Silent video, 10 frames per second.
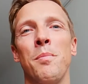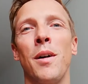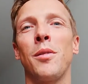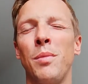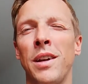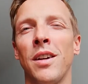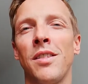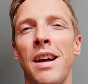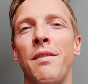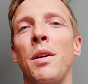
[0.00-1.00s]
but
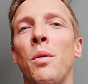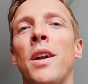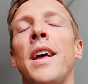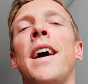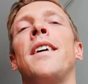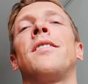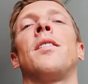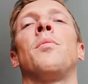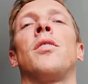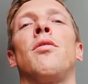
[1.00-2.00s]
because everyone has
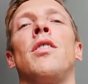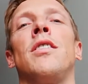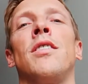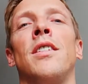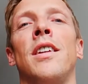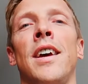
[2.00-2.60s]
a motivation,